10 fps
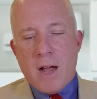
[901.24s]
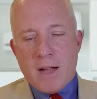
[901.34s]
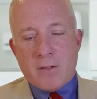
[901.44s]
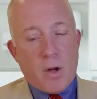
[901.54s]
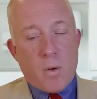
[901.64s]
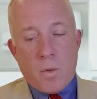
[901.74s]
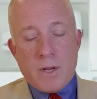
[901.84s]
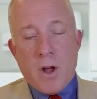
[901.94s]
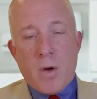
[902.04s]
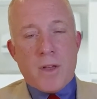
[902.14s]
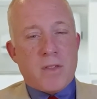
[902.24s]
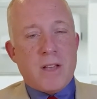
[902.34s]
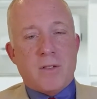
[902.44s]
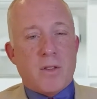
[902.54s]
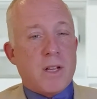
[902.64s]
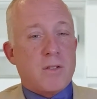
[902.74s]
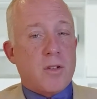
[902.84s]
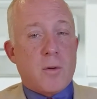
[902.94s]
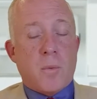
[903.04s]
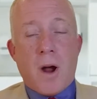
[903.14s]
And so we know that these are things that
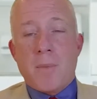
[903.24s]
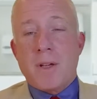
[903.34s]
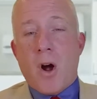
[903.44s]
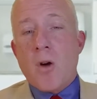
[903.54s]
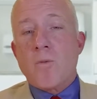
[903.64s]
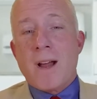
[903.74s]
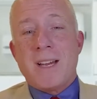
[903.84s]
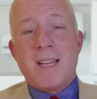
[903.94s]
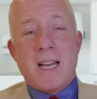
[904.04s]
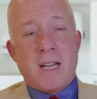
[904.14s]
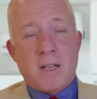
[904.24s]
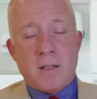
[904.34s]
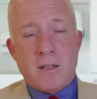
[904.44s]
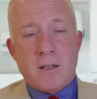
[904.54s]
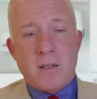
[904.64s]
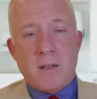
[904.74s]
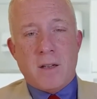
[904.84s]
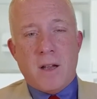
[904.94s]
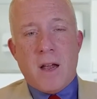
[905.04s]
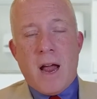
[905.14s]
you're probably already getting.
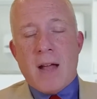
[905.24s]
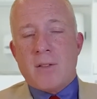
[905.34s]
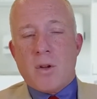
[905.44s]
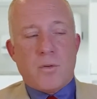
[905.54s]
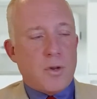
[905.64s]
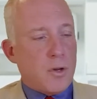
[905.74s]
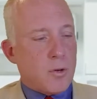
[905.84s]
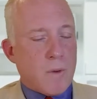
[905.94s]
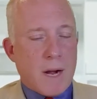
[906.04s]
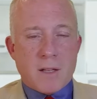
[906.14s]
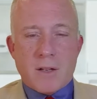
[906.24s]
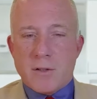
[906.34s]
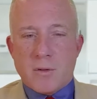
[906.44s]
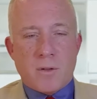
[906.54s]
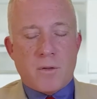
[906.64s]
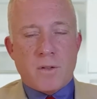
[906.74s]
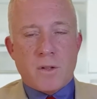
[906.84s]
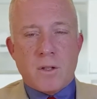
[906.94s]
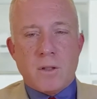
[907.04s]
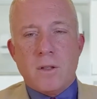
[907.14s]
And so do your regular history and
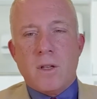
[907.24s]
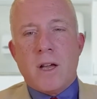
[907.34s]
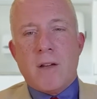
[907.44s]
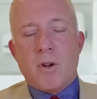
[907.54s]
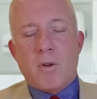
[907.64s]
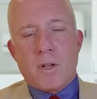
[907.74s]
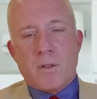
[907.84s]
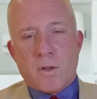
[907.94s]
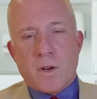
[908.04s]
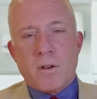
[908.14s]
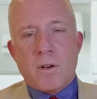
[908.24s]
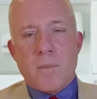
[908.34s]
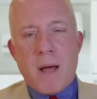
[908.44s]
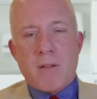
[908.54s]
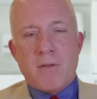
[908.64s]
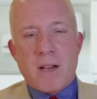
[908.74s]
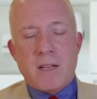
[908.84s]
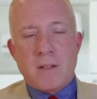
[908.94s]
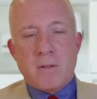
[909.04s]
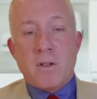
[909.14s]
physical. If you're concerned about fatty
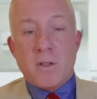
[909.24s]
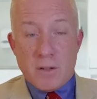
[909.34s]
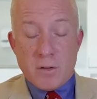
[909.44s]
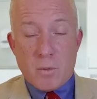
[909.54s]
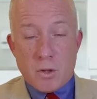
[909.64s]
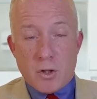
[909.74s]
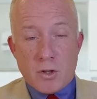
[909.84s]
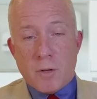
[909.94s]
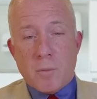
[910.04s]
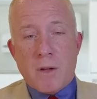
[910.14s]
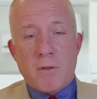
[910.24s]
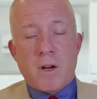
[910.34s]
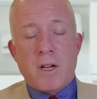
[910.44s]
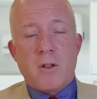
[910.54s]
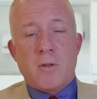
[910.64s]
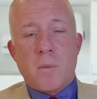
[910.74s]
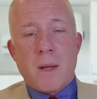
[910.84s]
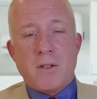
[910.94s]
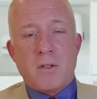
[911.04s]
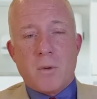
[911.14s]
liver disease, which you should be for any of those
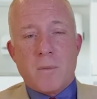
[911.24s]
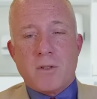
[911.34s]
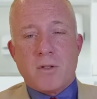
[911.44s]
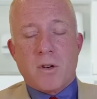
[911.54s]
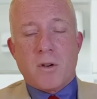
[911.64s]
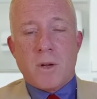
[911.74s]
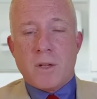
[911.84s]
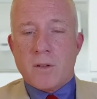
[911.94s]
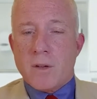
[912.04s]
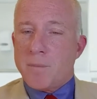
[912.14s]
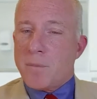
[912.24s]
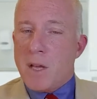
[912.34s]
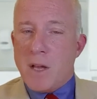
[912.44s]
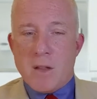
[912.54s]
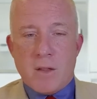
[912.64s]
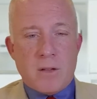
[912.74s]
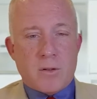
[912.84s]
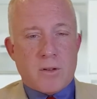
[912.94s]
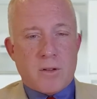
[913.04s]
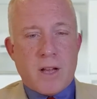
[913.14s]
patients we mentioned are at risk, these
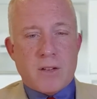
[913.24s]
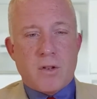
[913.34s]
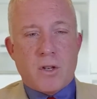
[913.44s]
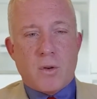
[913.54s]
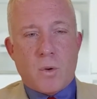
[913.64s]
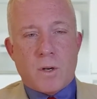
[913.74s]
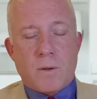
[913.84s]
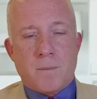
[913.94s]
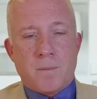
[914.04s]
are the tests you can order.